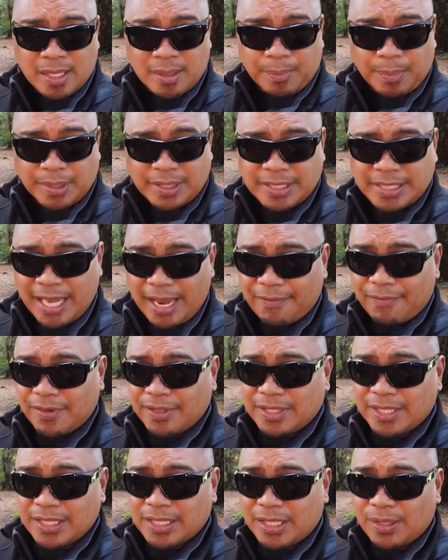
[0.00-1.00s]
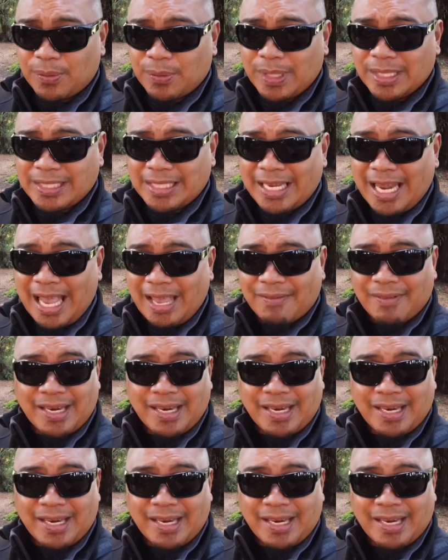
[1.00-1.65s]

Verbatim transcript: but San Francisco doesn't have